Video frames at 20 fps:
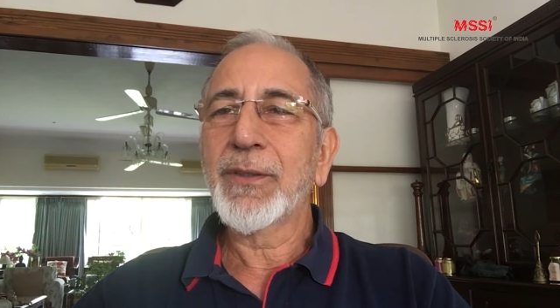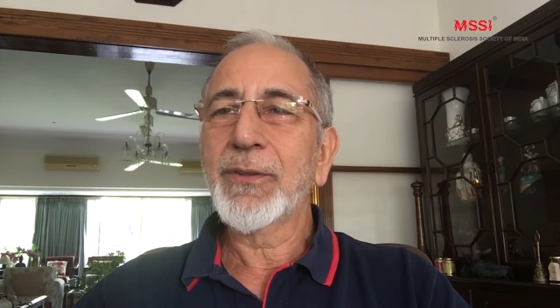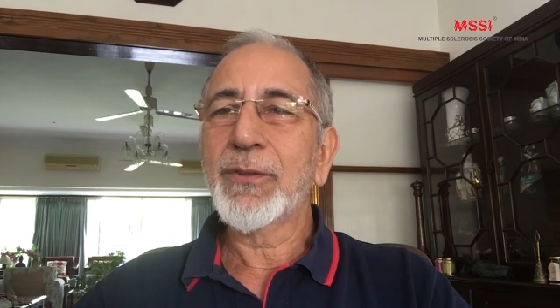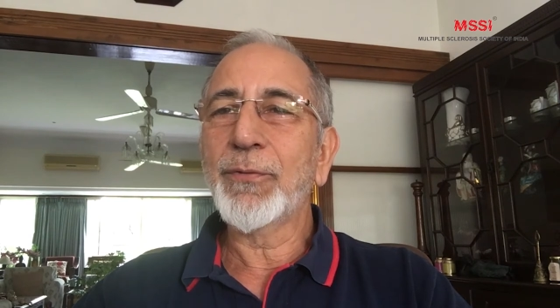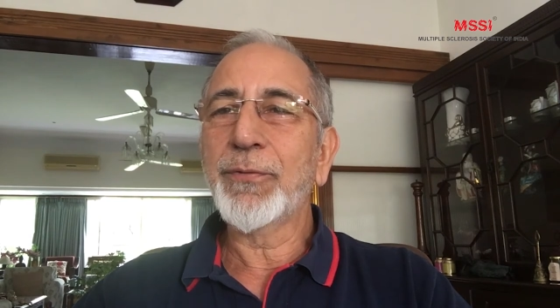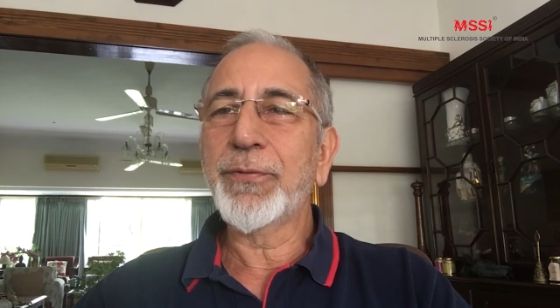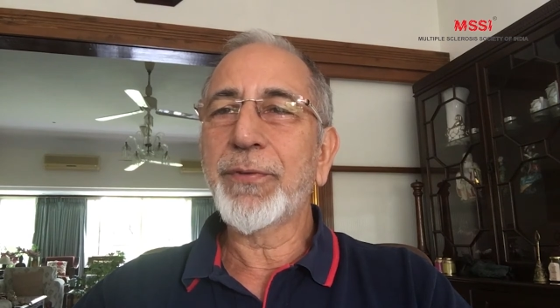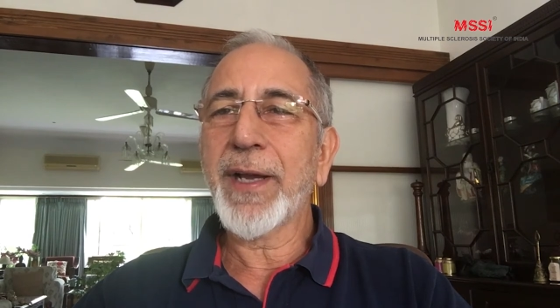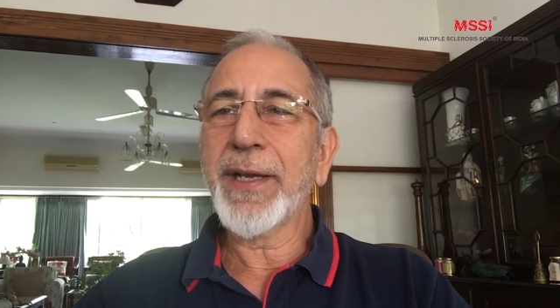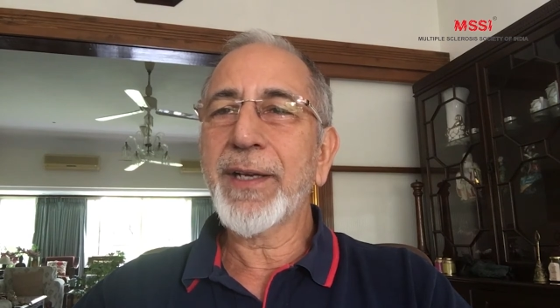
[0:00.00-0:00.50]
to
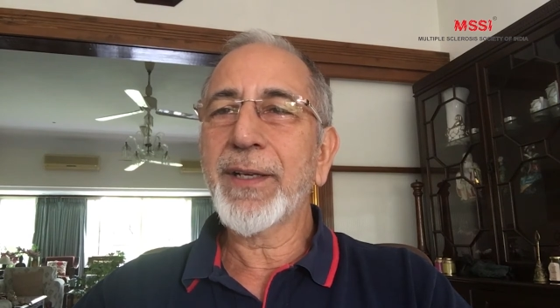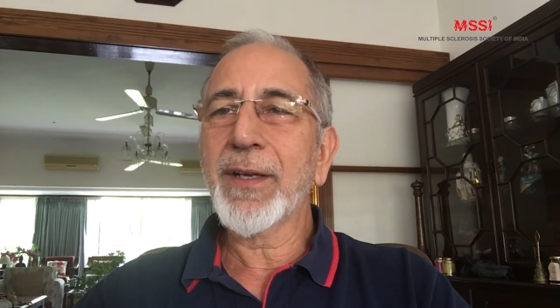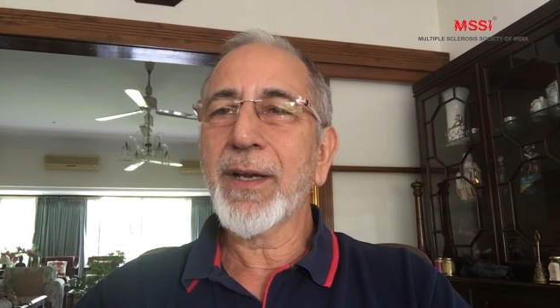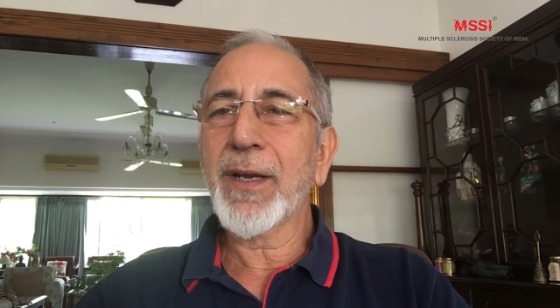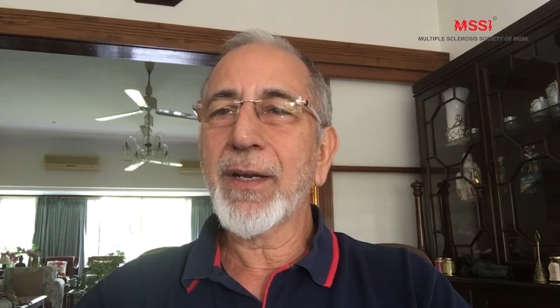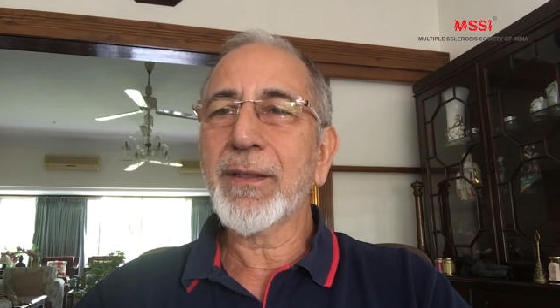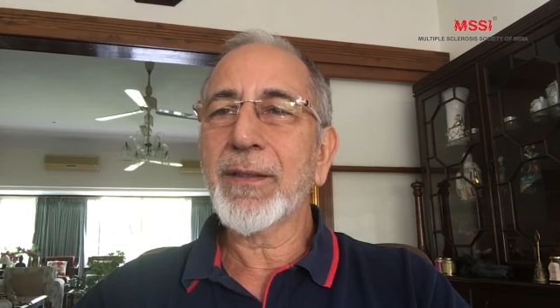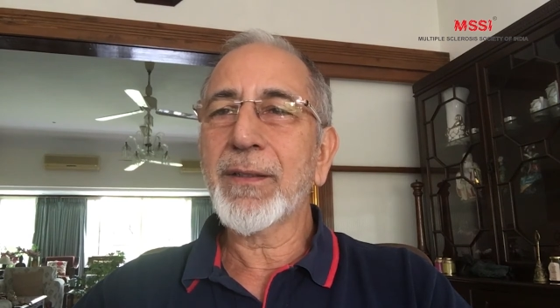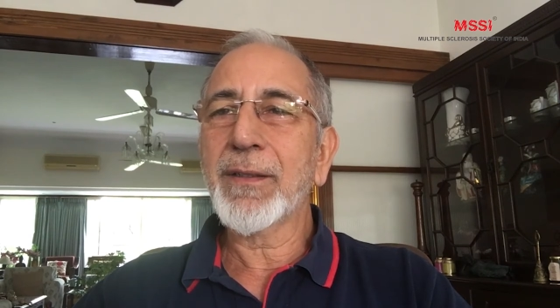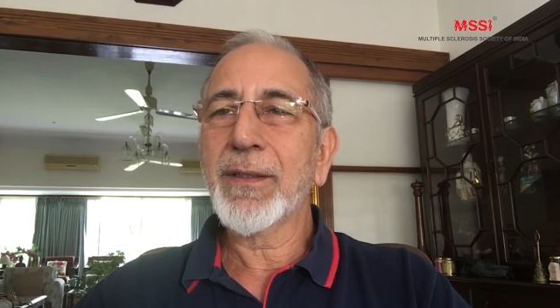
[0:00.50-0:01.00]
find
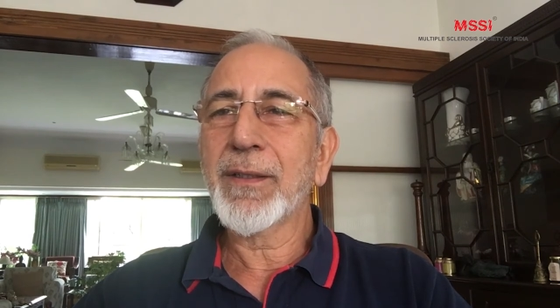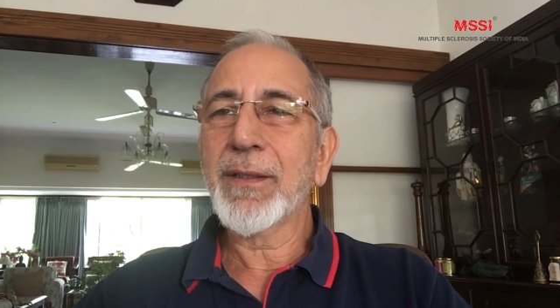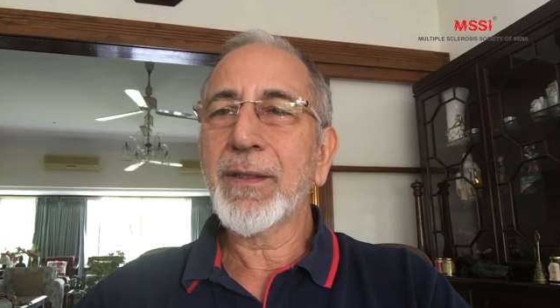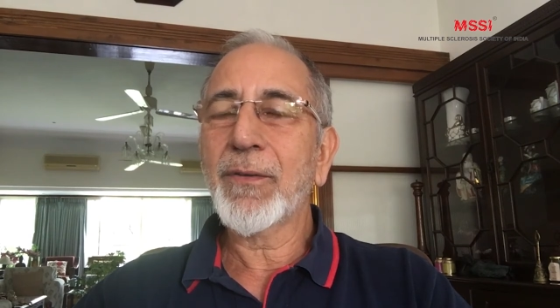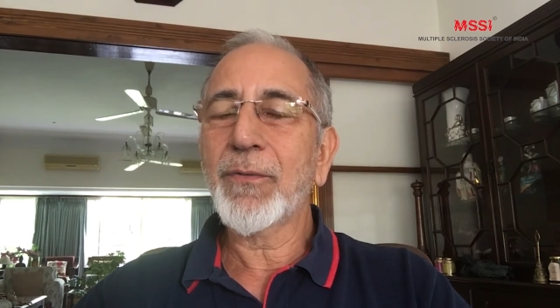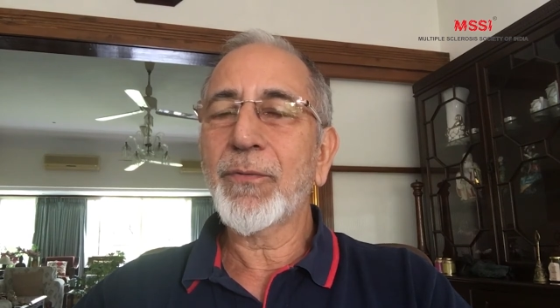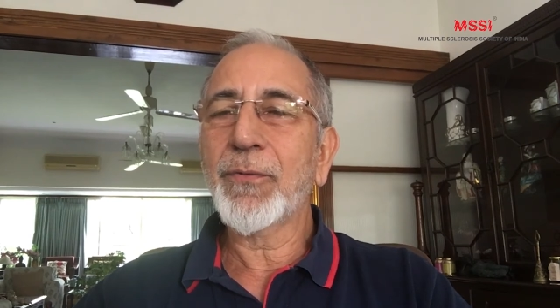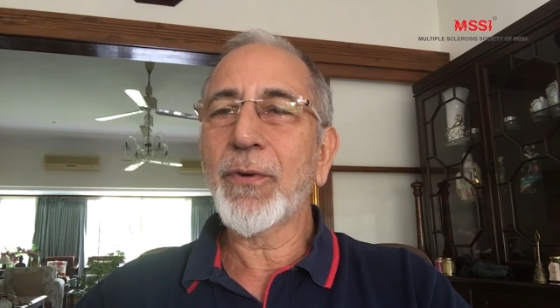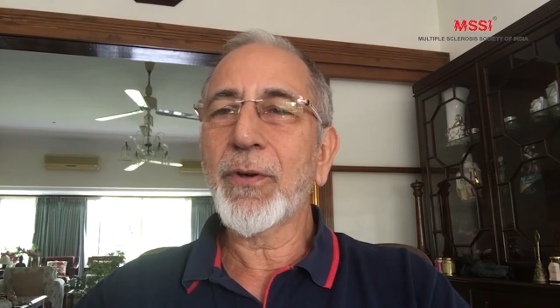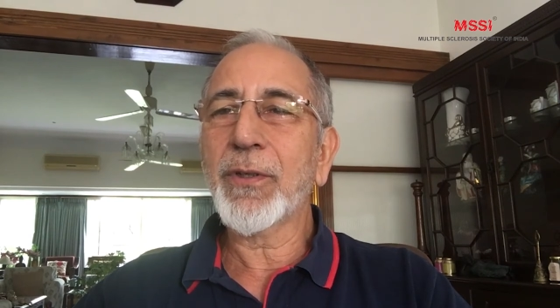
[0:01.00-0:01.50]
out
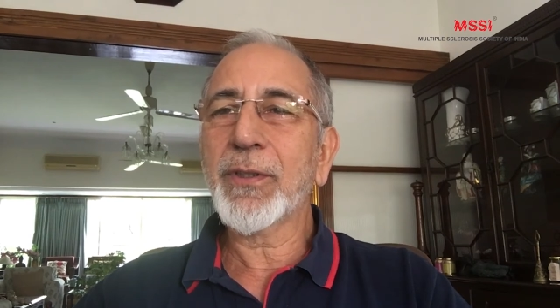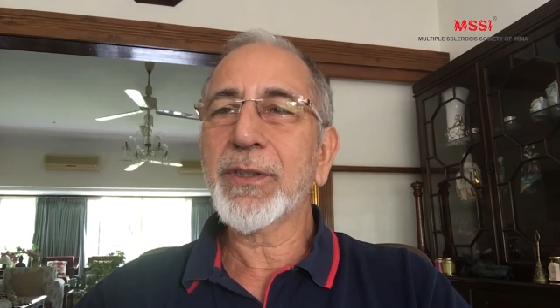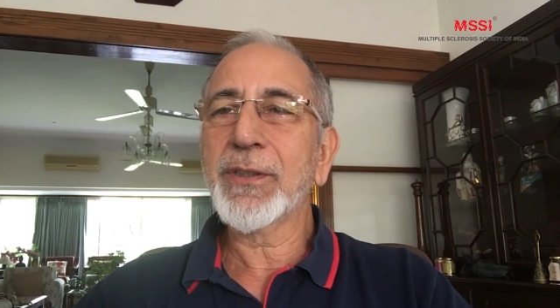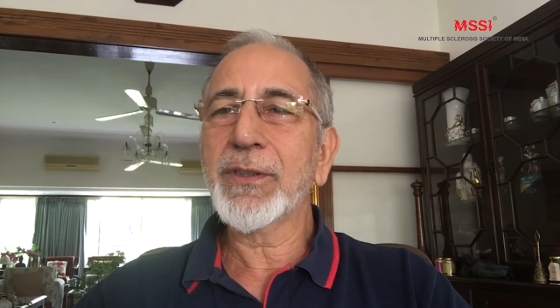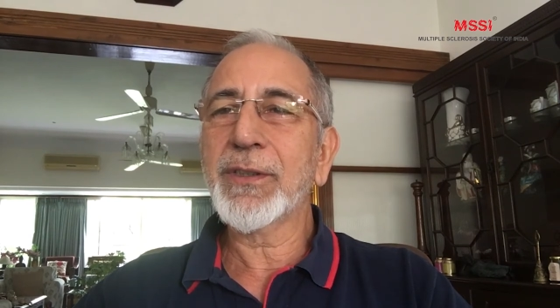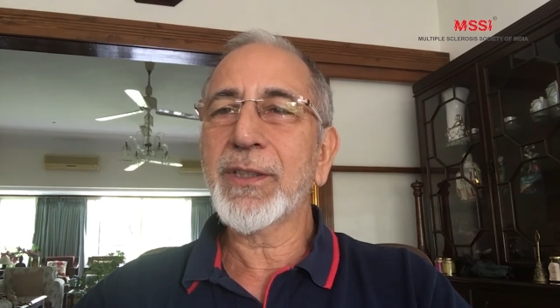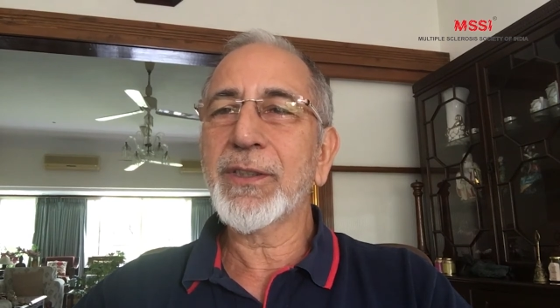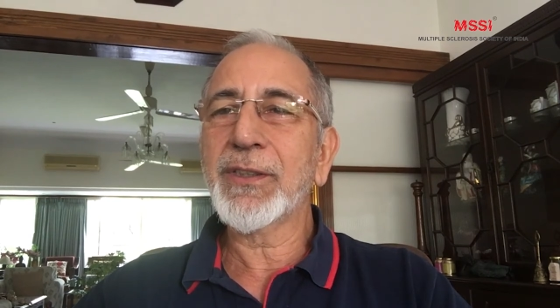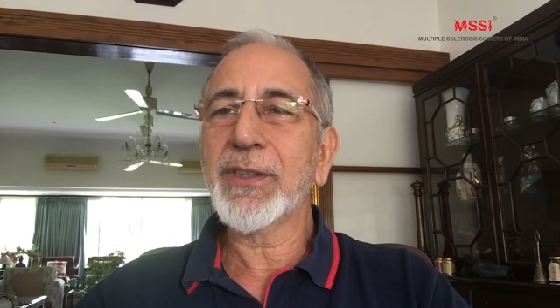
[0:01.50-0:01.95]
what is the